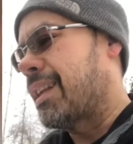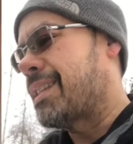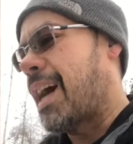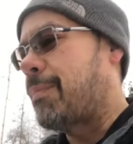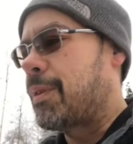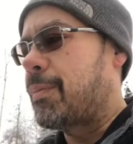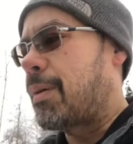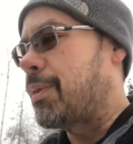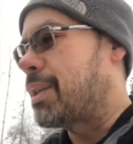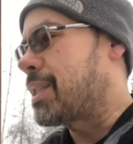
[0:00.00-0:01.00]
It's happened
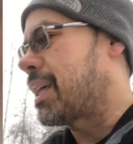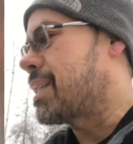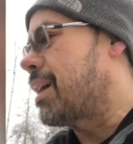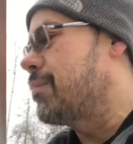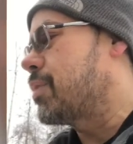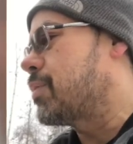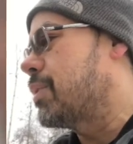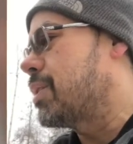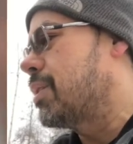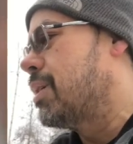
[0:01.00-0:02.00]
maybe 6 times this
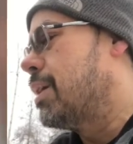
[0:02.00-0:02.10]
winter.